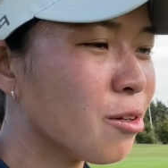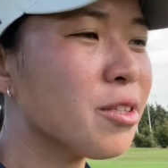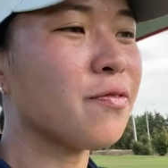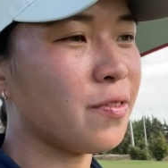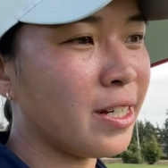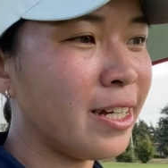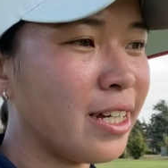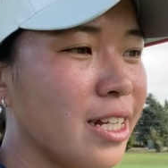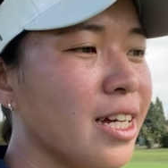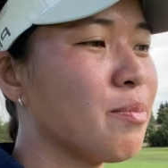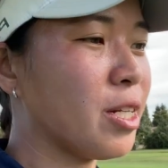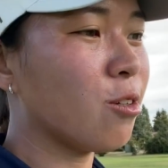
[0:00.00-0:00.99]
the feet,
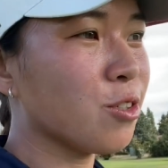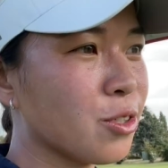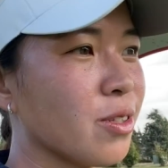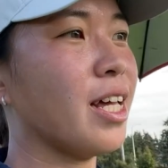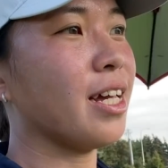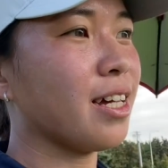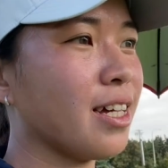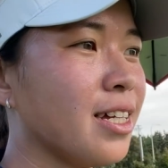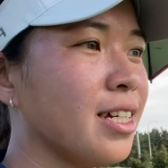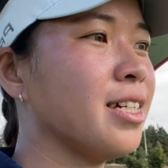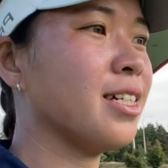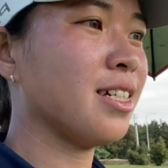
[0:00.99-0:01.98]
but also like
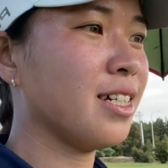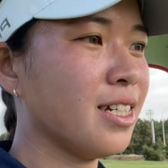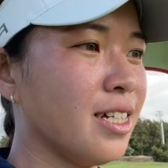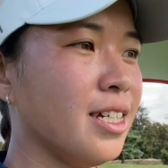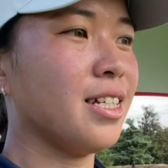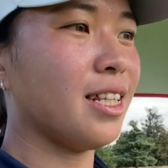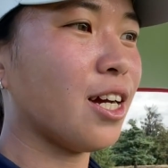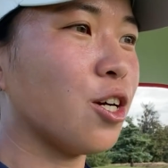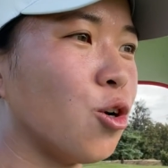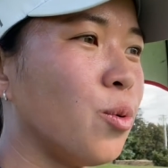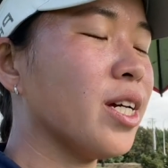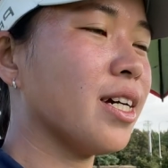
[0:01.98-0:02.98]

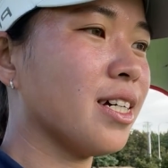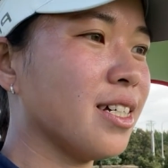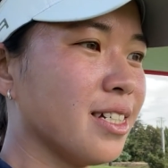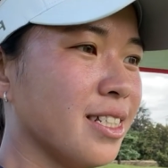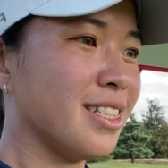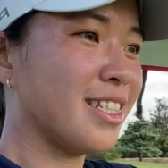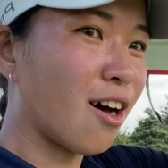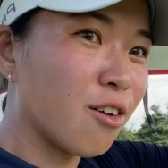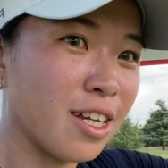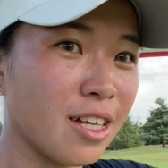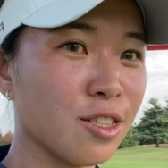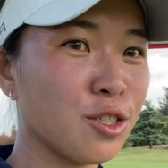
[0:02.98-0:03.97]
going
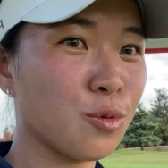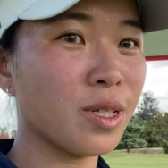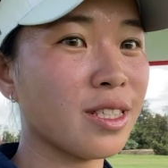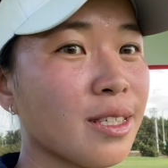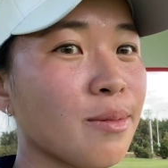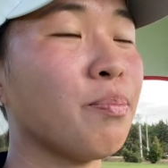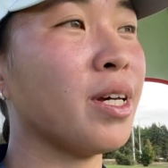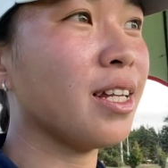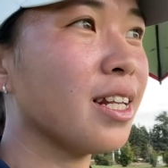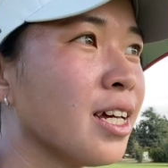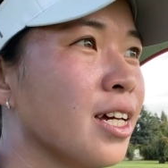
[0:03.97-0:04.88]
downhill towards the pin,